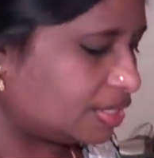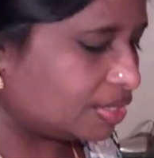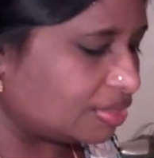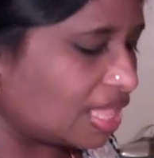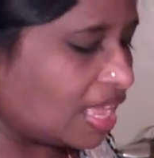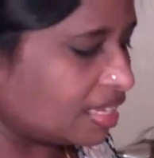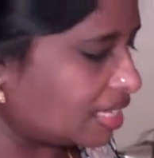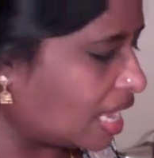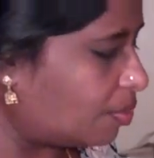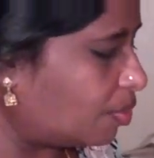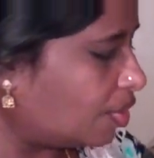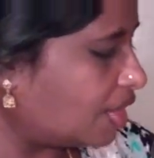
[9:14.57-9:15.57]
To that
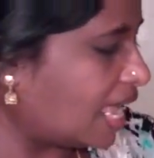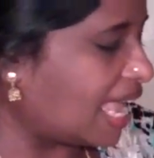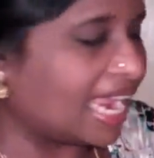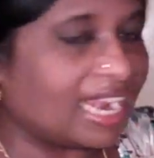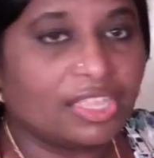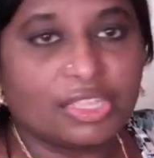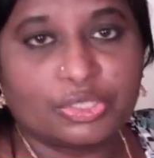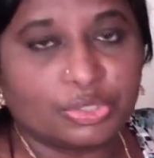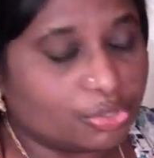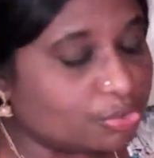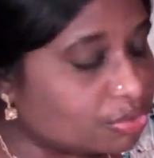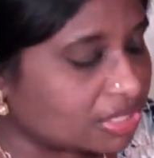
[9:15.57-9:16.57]
I'm going to add
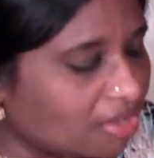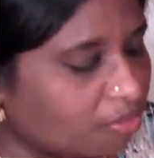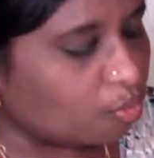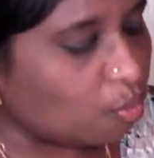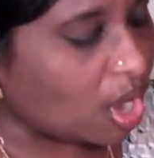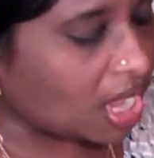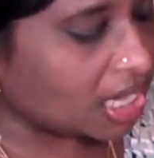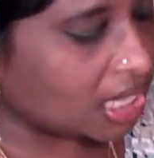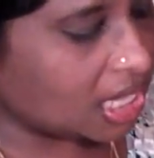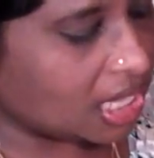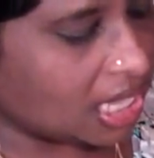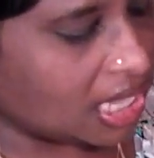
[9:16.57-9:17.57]
juice of
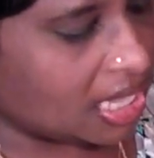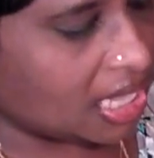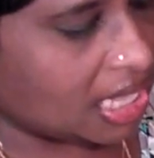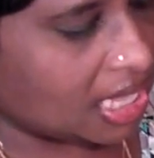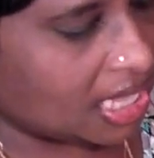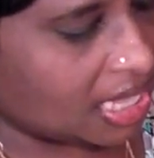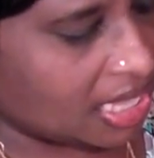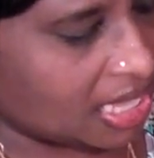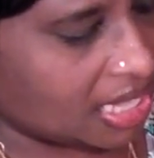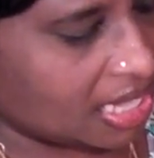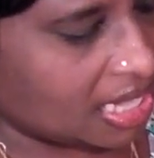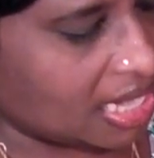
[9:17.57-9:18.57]

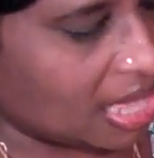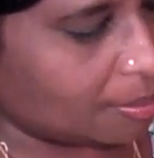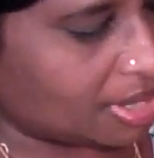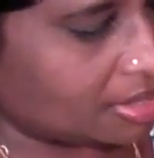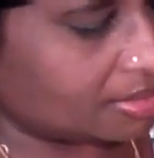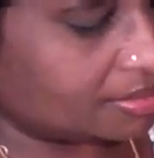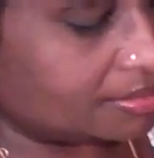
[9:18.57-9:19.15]
1 lemon.